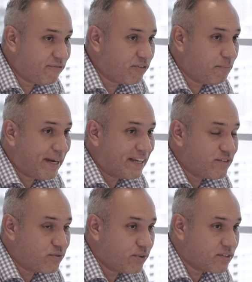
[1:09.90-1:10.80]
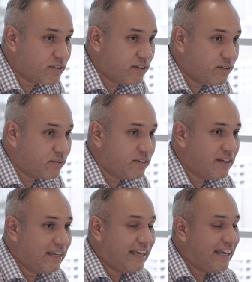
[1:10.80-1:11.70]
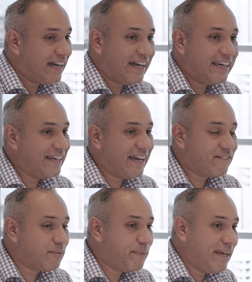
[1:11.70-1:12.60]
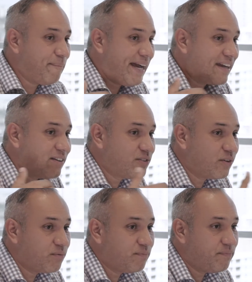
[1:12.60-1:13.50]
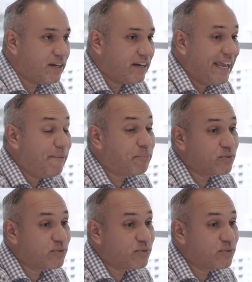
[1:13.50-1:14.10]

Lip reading: for my construction loan, I didn't have to pay it back until April